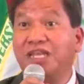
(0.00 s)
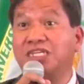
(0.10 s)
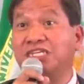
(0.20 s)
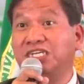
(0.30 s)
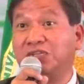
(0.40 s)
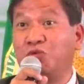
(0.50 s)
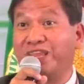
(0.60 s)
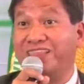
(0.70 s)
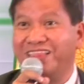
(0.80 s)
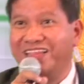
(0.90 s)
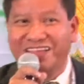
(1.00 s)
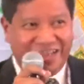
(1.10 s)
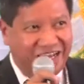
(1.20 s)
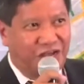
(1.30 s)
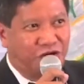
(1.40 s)
it's just when.
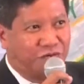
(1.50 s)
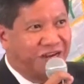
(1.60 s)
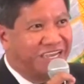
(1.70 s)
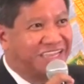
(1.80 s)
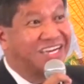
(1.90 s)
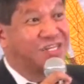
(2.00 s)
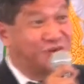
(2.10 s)
I hope we'll get there